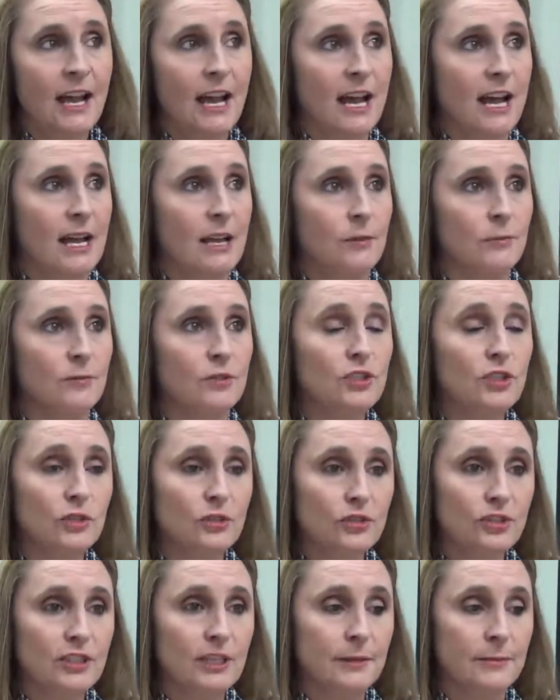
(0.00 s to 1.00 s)
Um,
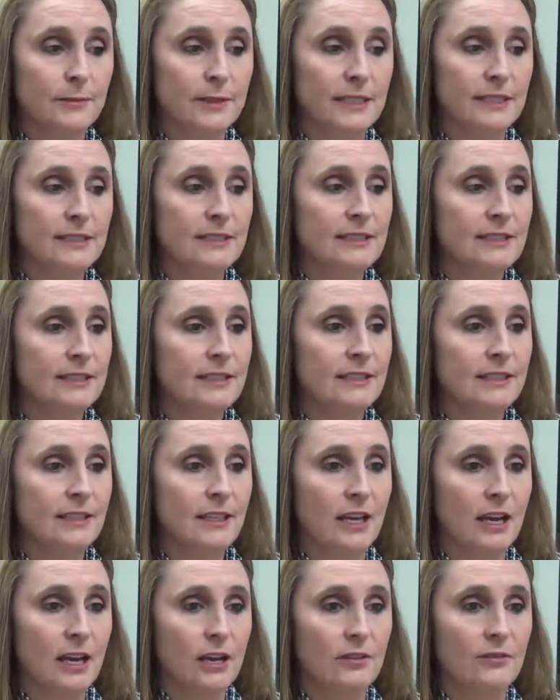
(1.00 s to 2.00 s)
two shipments
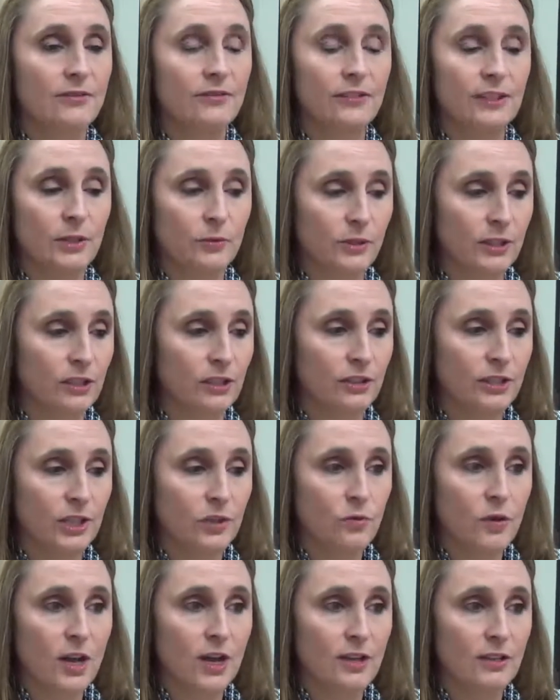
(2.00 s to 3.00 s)
of Fleetwood
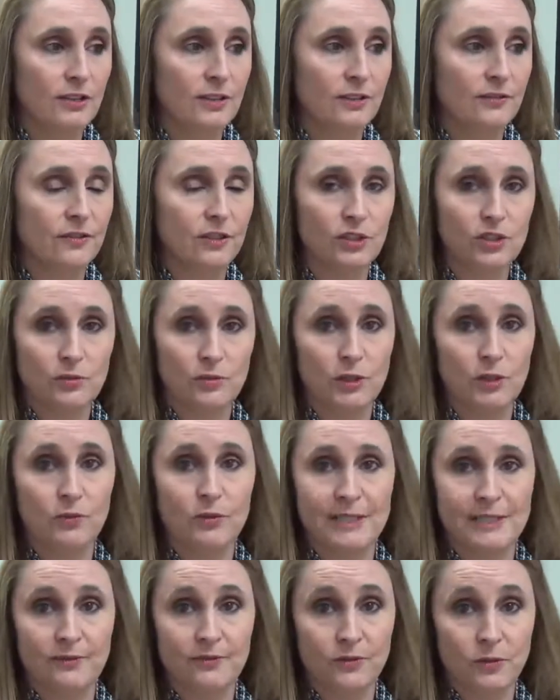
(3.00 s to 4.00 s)
Learning Walls. The first one
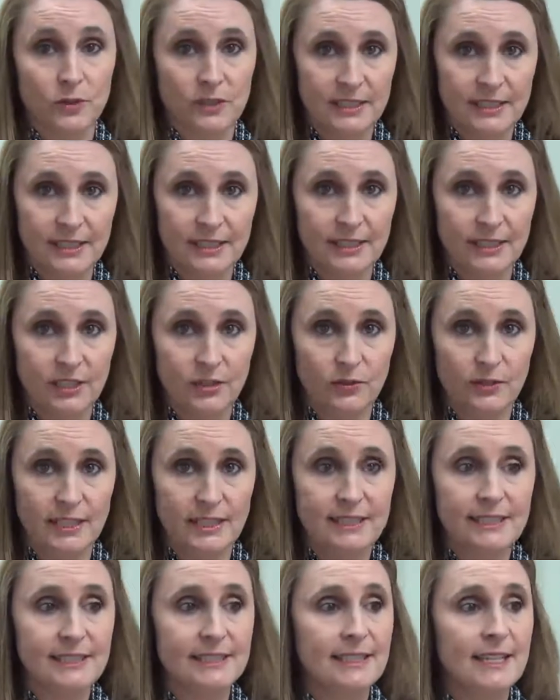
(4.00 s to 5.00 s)
was fourteen
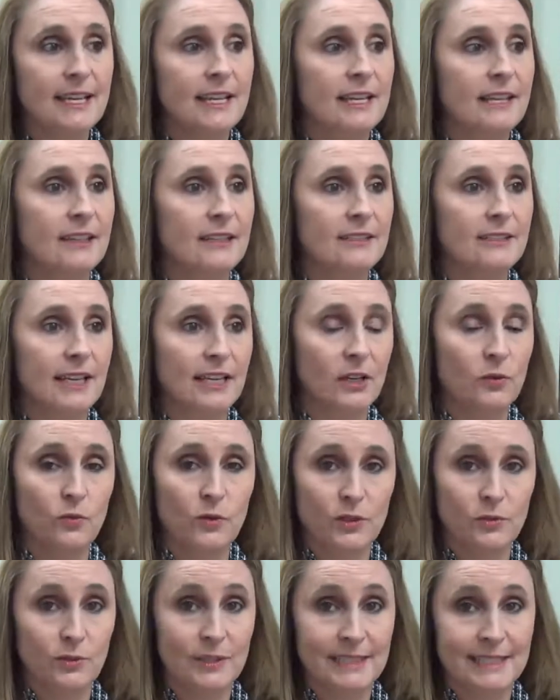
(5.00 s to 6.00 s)
units. The second
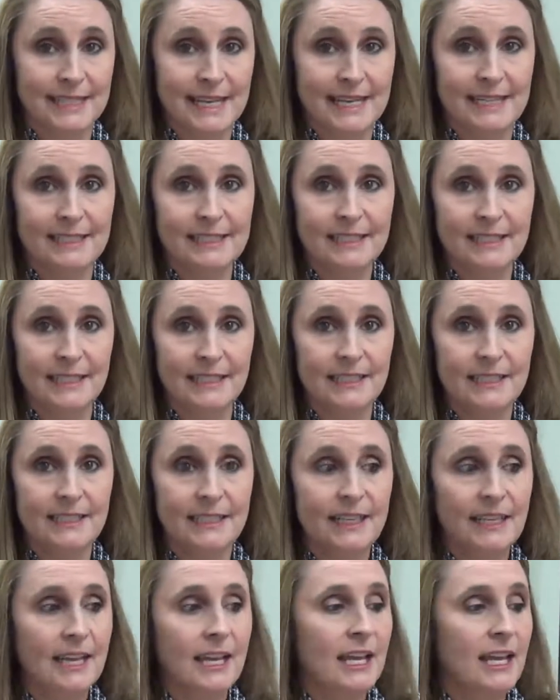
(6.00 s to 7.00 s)
one was
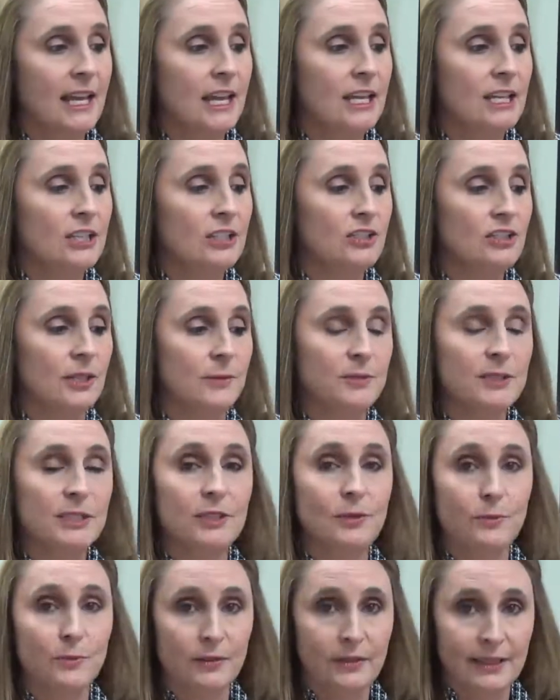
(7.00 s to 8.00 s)
nineteen, shipped
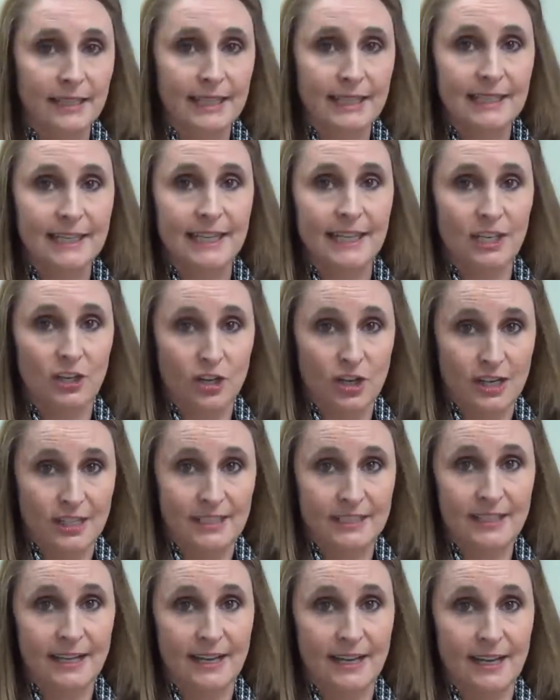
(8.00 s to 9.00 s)
complete and
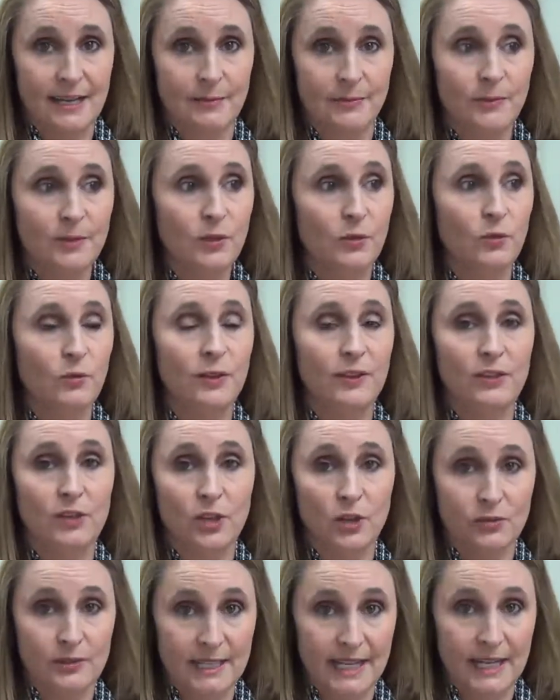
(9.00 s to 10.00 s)
on time with
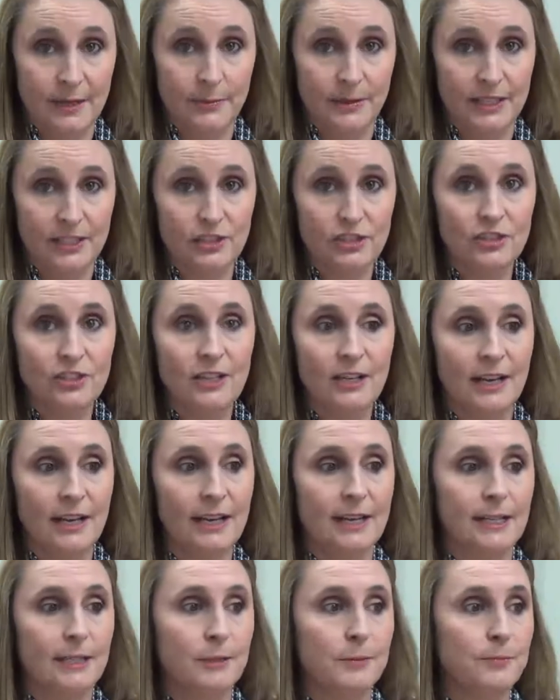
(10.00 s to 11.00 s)
no damage.
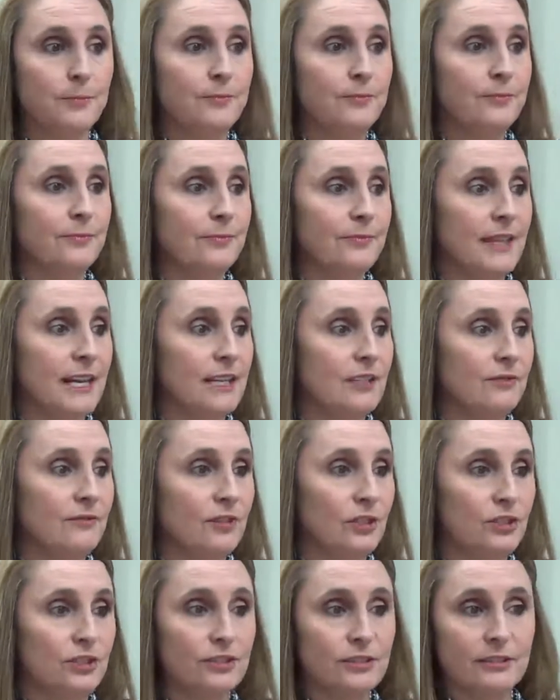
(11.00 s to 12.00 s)
Um, that is
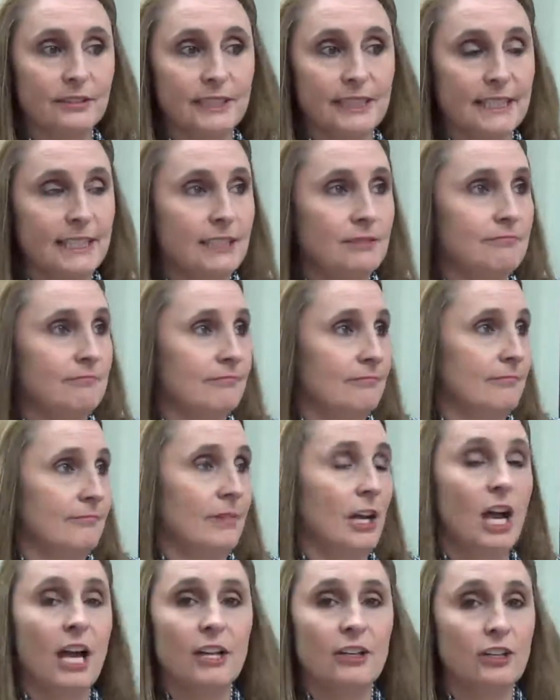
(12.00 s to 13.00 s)
virtually
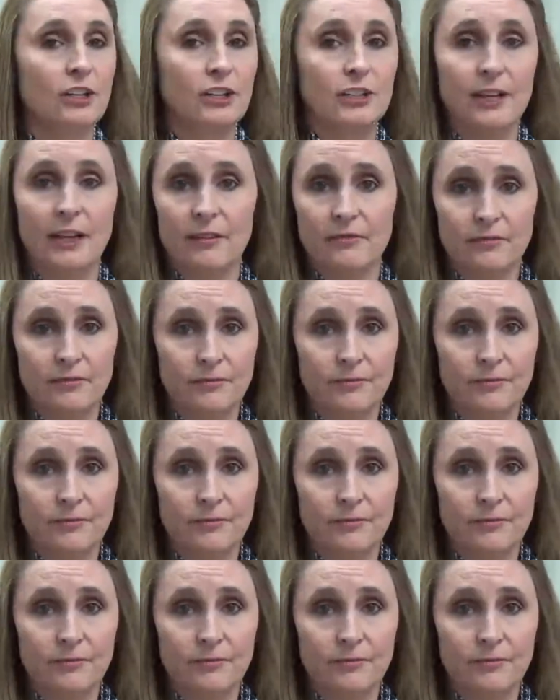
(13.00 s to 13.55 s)
unheard of.